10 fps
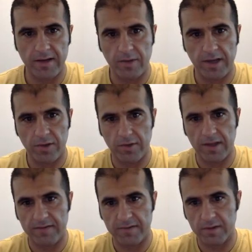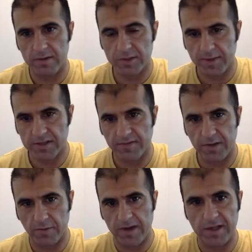we actually have to specify
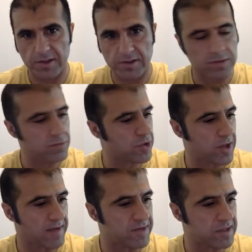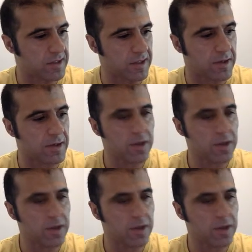the rank in the suit, which I haven't done here.